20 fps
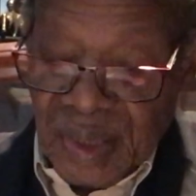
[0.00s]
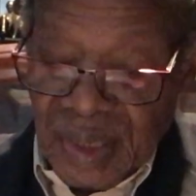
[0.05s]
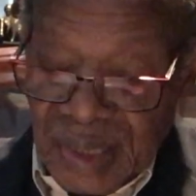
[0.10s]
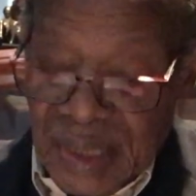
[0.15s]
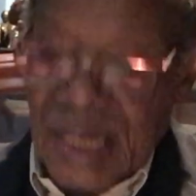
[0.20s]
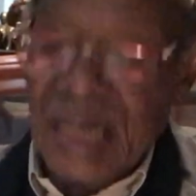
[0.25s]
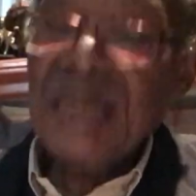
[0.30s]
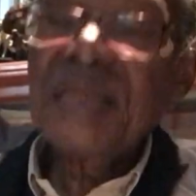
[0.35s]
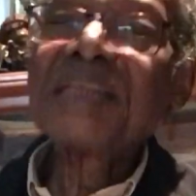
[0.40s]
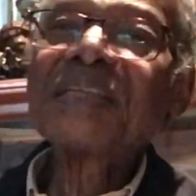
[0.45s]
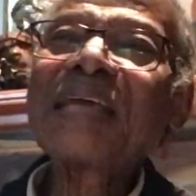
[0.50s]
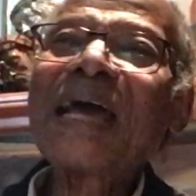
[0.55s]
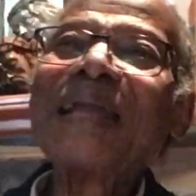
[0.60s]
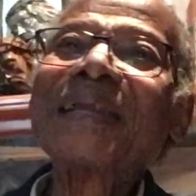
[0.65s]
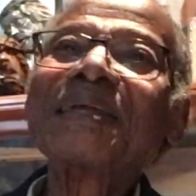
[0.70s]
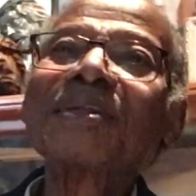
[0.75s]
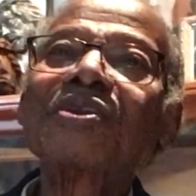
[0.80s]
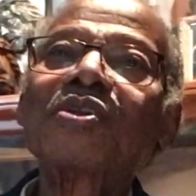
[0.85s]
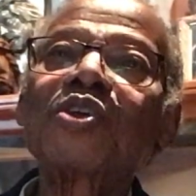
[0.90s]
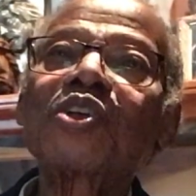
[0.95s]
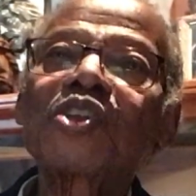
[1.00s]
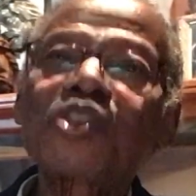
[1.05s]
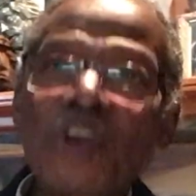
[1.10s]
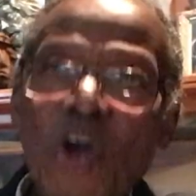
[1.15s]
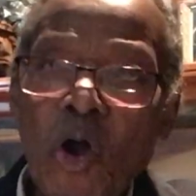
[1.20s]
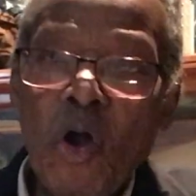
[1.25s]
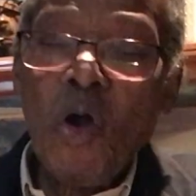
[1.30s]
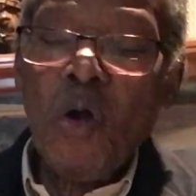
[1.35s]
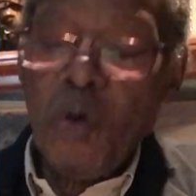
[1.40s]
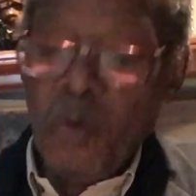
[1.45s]
clearly intending to
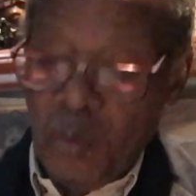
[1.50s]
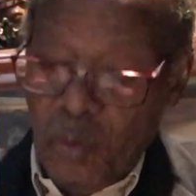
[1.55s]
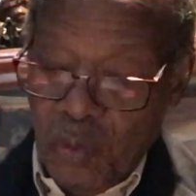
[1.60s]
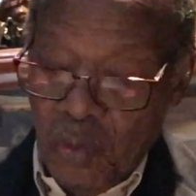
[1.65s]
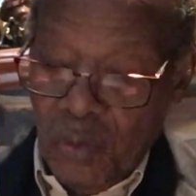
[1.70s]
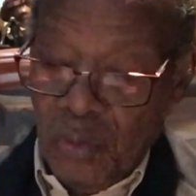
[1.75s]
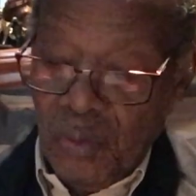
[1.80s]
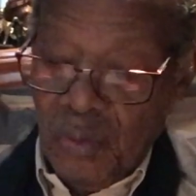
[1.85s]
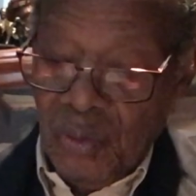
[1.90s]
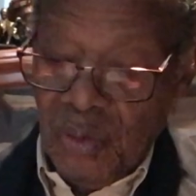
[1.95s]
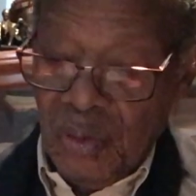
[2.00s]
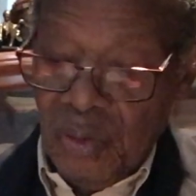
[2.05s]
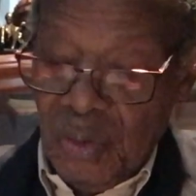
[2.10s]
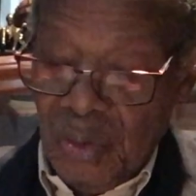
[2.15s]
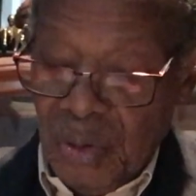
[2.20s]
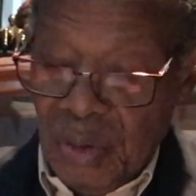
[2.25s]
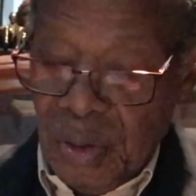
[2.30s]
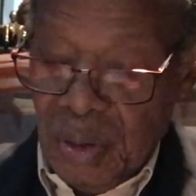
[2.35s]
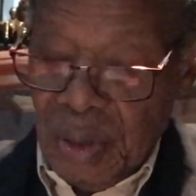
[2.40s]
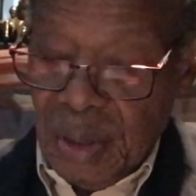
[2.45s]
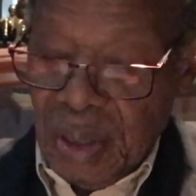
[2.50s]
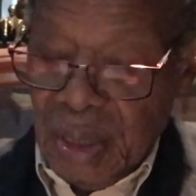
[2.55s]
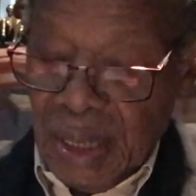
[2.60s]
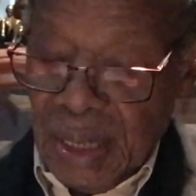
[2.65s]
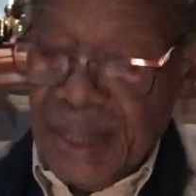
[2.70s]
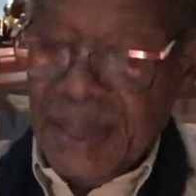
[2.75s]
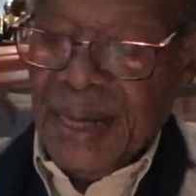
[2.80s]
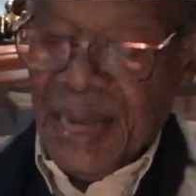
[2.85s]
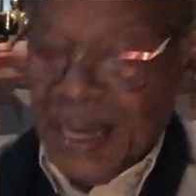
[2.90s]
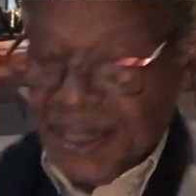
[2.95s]
show
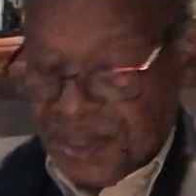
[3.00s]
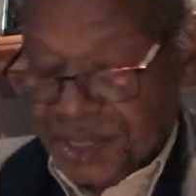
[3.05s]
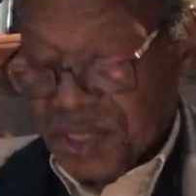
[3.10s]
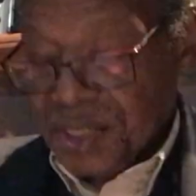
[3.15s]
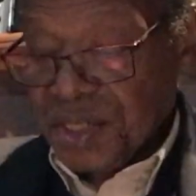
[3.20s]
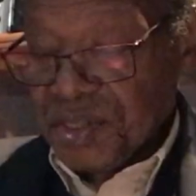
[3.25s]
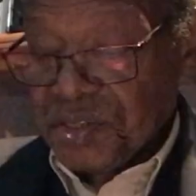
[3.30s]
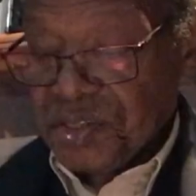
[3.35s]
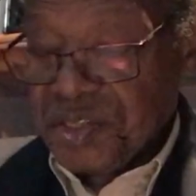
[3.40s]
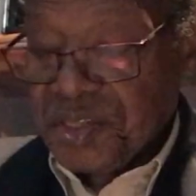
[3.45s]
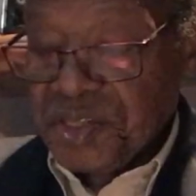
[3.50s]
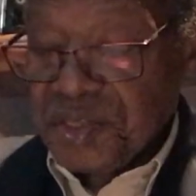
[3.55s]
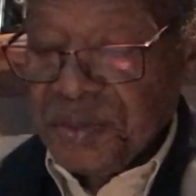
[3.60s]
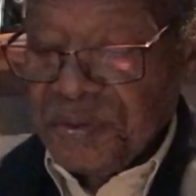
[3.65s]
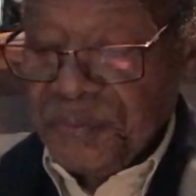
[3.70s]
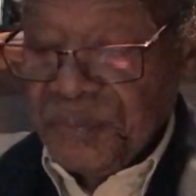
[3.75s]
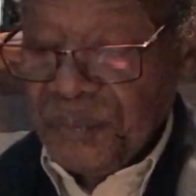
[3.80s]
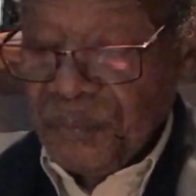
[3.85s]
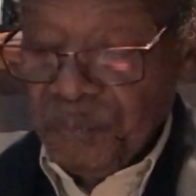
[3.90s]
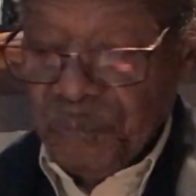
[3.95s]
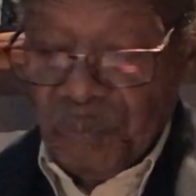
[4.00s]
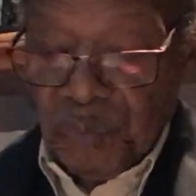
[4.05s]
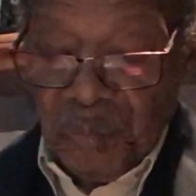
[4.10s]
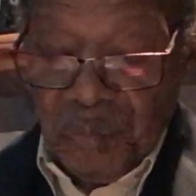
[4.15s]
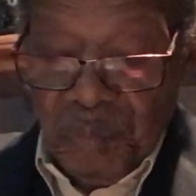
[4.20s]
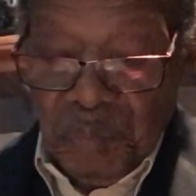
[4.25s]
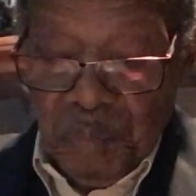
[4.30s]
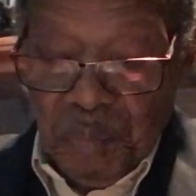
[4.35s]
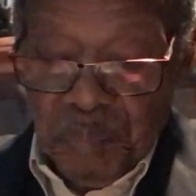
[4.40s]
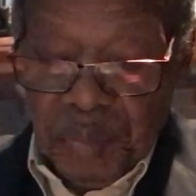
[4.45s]
a nexus
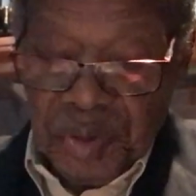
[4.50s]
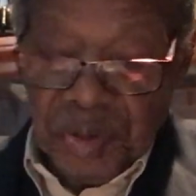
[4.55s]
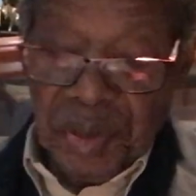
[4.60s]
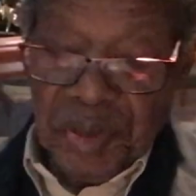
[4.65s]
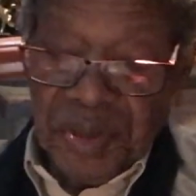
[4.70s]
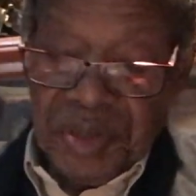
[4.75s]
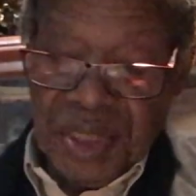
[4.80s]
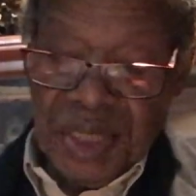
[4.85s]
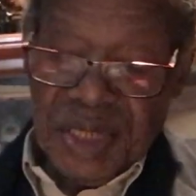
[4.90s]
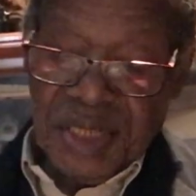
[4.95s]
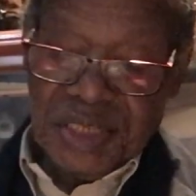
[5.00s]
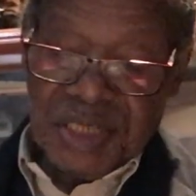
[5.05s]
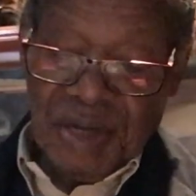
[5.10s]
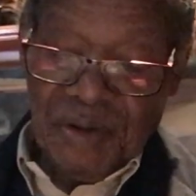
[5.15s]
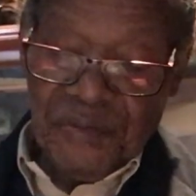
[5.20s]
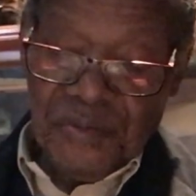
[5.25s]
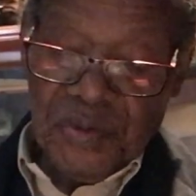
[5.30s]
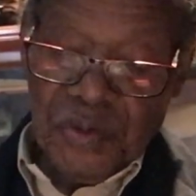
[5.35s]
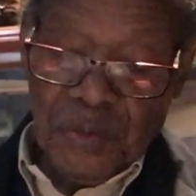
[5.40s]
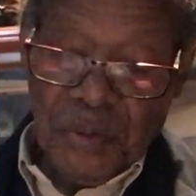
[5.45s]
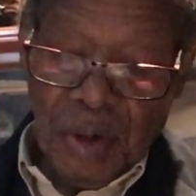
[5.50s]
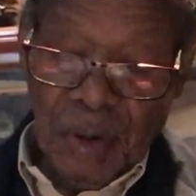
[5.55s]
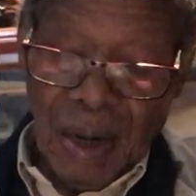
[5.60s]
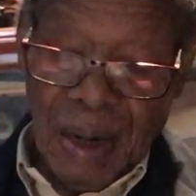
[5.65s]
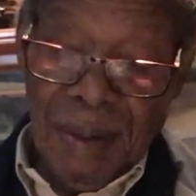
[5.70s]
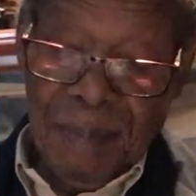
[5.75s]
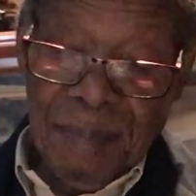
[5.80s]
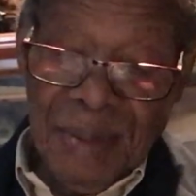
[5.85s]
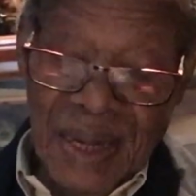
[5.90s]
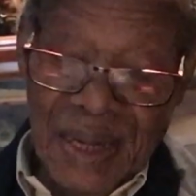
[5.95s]
between the interview
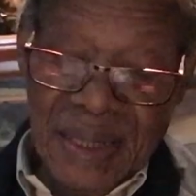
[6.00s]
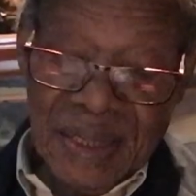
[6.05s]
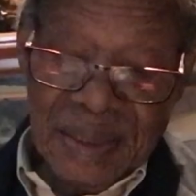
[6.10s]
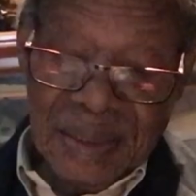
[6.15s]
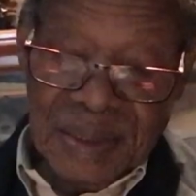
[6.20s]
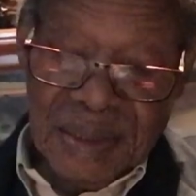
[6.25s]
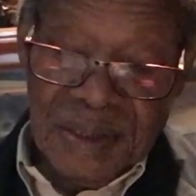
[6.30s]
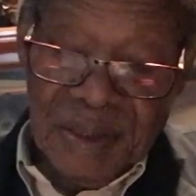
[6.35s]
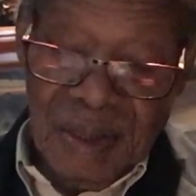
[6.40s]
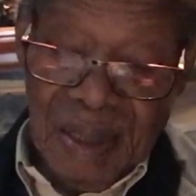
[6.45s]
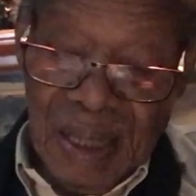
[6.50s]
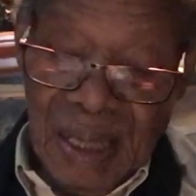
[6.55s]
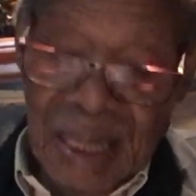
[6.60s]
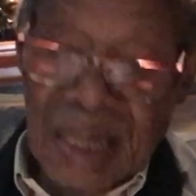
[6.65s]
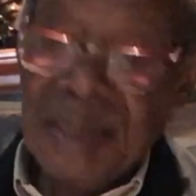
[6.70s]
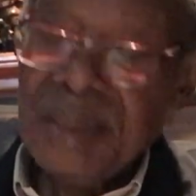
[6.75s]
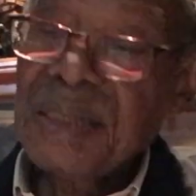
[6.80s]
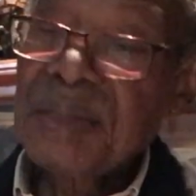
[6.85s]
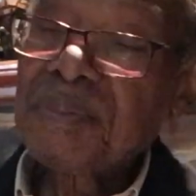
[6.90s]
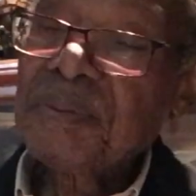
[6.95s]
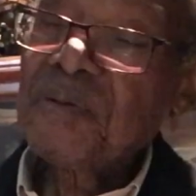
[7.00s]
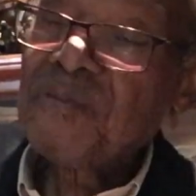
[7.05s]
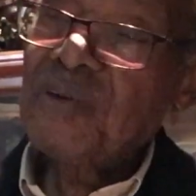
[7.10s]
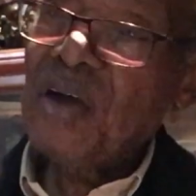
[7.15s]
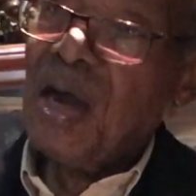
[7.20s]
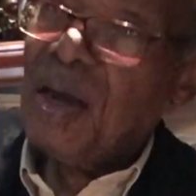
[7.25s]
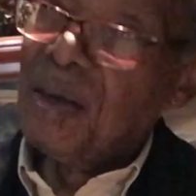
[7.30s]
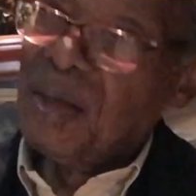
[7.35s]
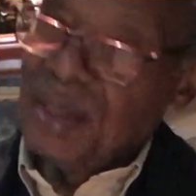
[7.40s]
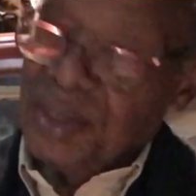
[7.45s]
I made and the
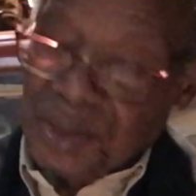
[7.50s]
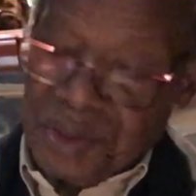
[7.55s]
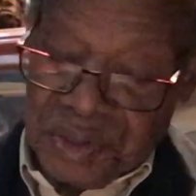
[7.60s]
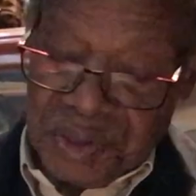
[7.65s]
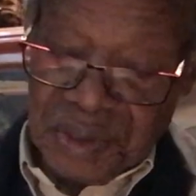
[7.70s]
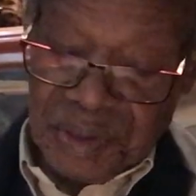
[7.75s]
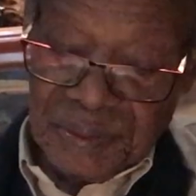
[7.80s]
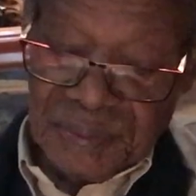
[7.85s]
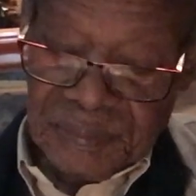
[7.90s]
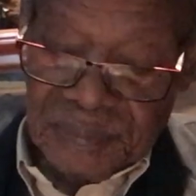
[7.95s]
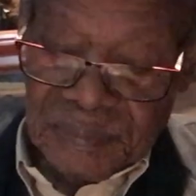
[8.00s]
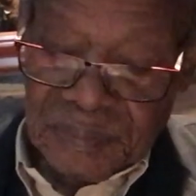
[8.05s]
violence.